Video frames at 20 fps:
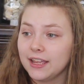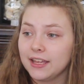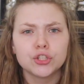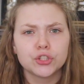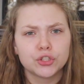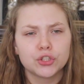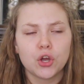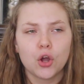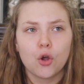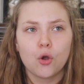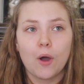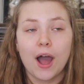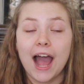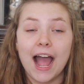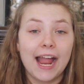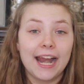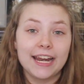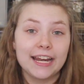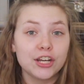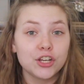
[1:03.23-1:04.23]
So
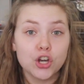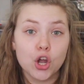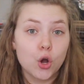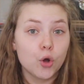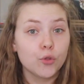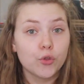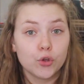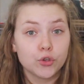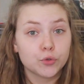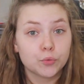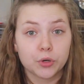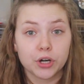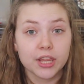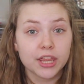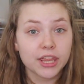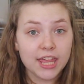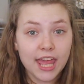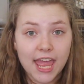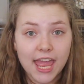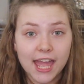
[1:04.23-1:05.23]
I didn't know those were a
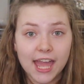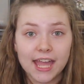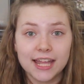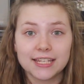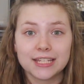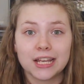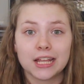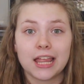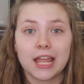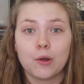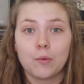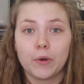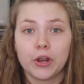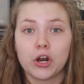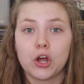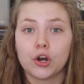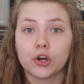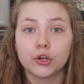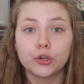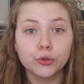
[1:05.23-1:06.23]
thing until I
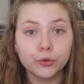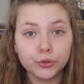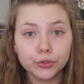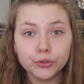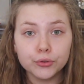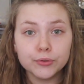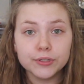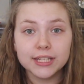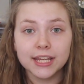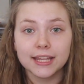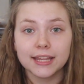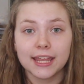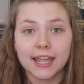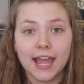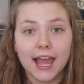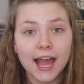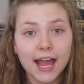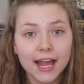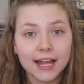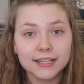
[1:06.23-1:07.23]
went on a cruise and
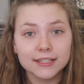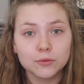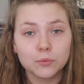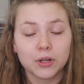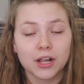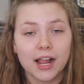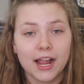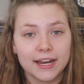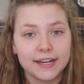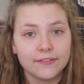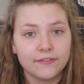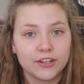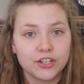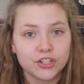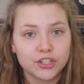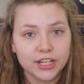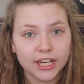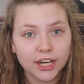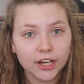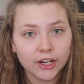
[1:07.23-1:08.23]
they asked what kind of
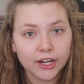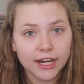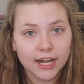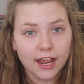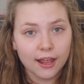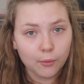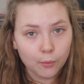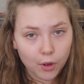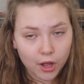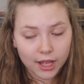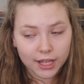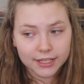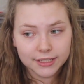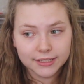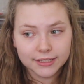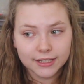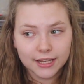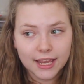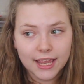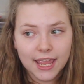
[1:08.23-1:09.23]
vegetarian I
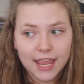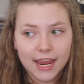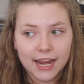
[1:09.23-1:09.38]
was.